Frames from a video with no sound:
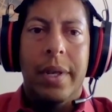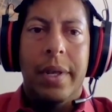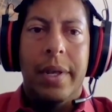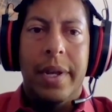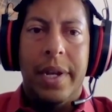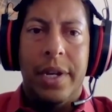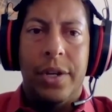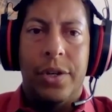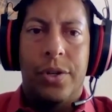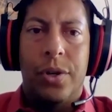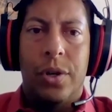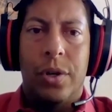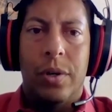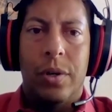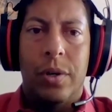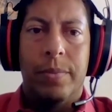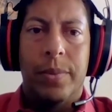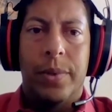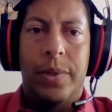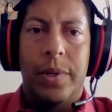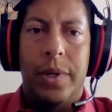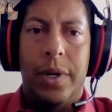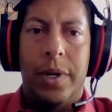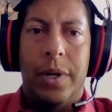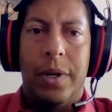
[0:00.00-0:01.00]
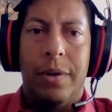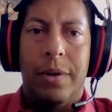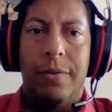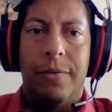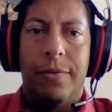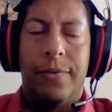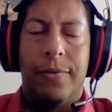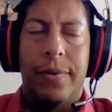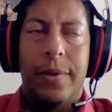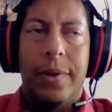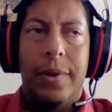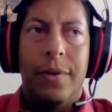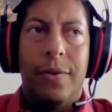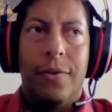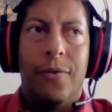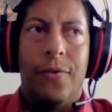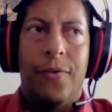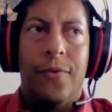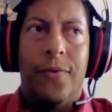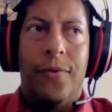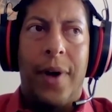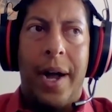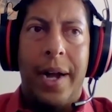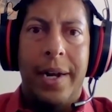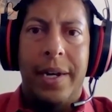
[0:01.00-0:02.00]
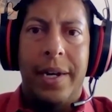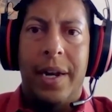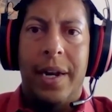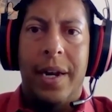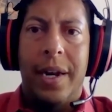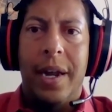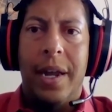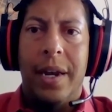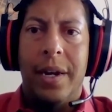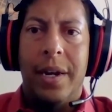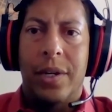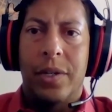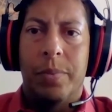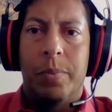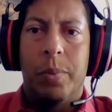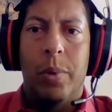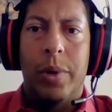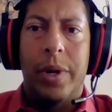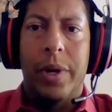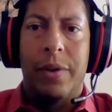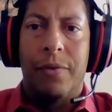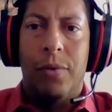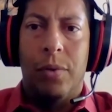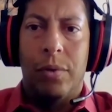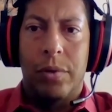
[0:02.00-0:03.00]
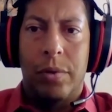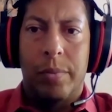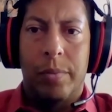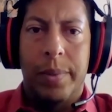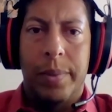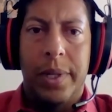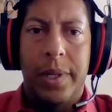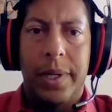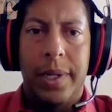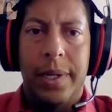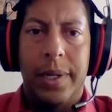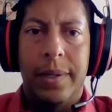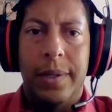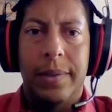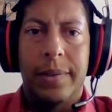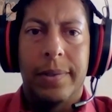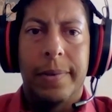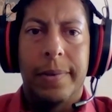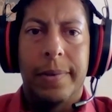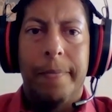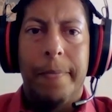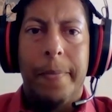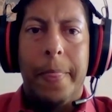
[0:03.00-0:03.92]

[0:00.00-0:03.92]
in terms of finding and exploiting vulnerabilities.